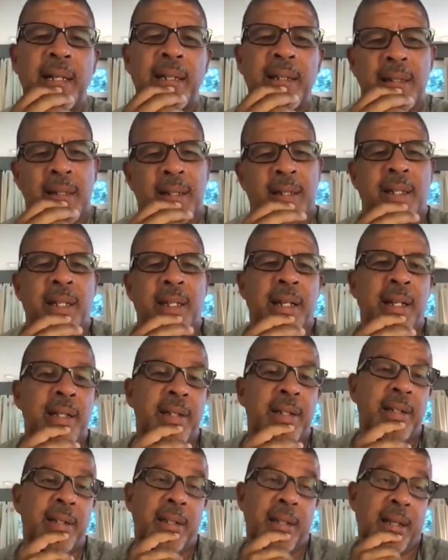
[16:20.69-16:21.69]

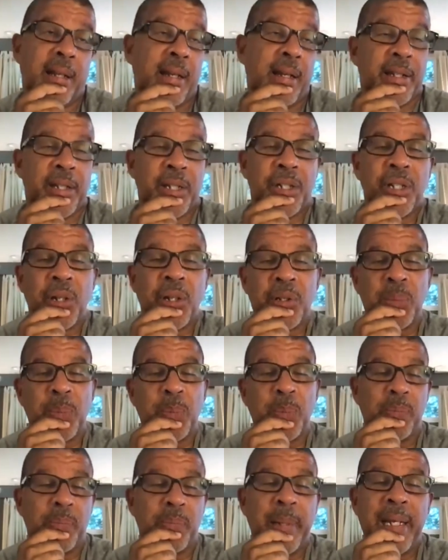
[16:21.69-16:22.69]
It just shows
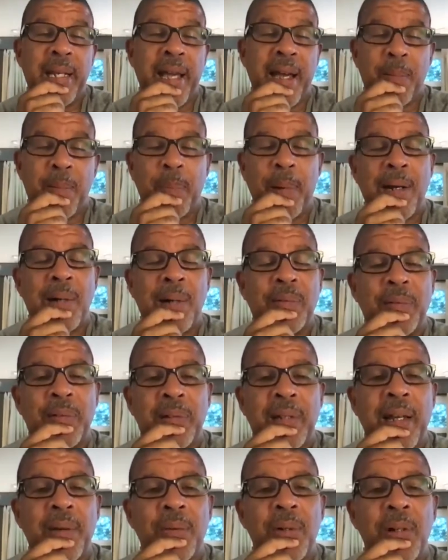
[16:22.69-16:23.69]
me how
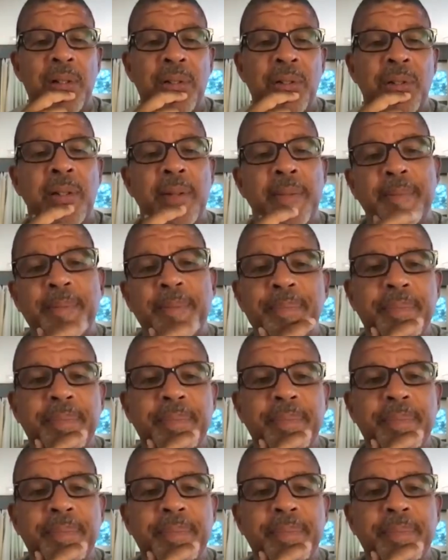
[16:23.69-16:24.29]
powerful that was.